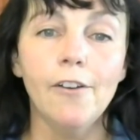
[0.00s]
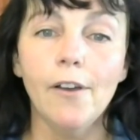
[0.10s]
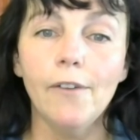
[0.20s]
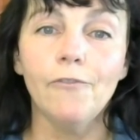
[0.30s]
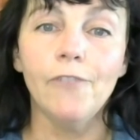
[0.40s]

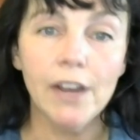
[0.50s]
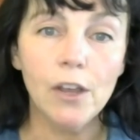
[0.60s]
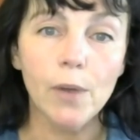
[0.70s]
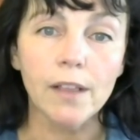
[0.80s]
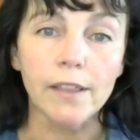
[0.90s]
very
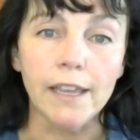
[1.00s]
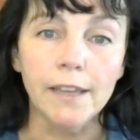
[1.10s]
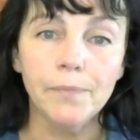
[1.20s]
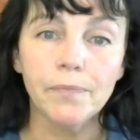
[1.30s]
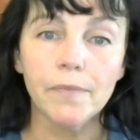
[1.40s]

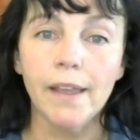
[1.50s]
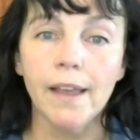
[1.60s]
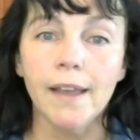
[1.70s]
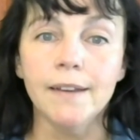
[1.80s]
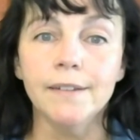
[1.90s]
quickly,
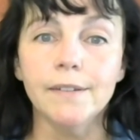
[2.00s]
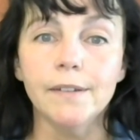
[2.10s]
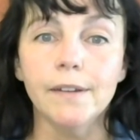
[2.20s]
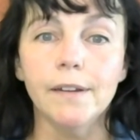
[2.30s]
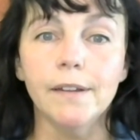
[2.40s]
and
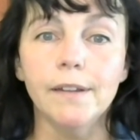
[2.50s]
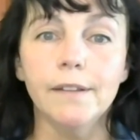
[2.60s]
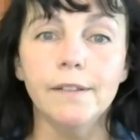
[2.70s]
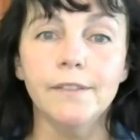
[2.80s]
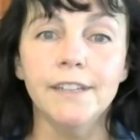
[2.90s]

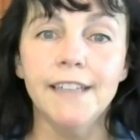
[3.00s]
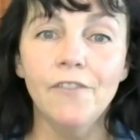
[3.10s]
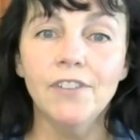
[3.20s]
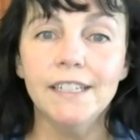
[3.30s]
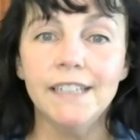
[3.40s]
the
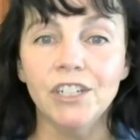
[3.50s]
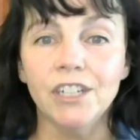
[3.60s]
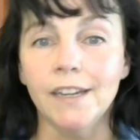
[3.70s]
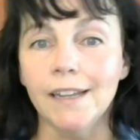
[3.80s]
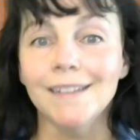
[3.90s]

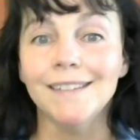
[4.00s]
devastation is